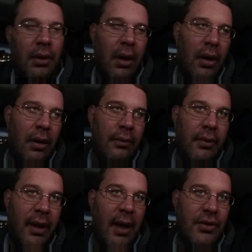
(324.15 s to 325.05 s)

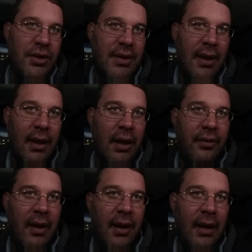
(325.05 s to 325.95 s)
You can't just eat
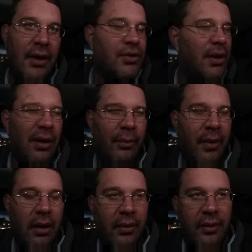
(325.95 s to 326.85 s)
anything. And I should have known
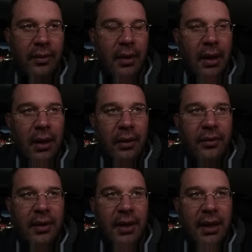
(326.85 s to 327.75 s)
better than
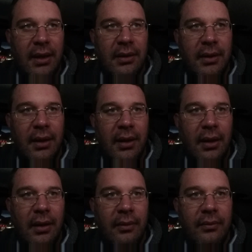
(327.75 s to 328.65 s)
to get
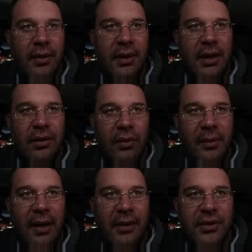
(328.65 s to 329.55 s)
the
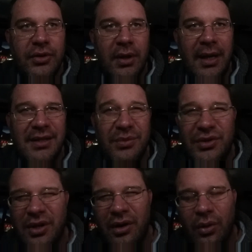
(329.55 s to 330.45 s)
ribeyes. I should have got some
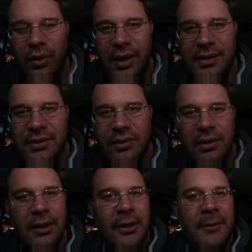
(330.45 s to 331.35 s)
sirloins or